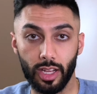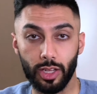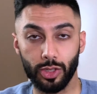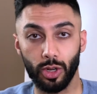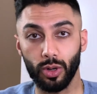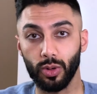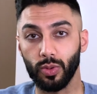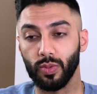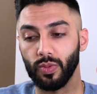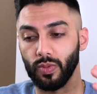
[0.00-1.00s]

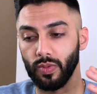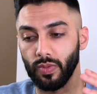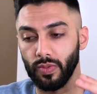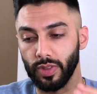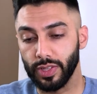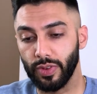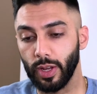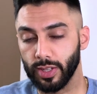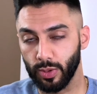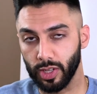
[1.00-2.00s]
So this video
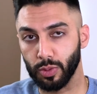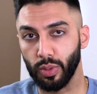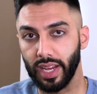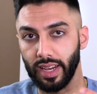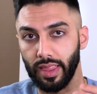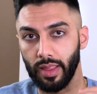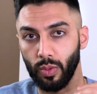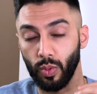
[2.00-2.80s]
is going to explain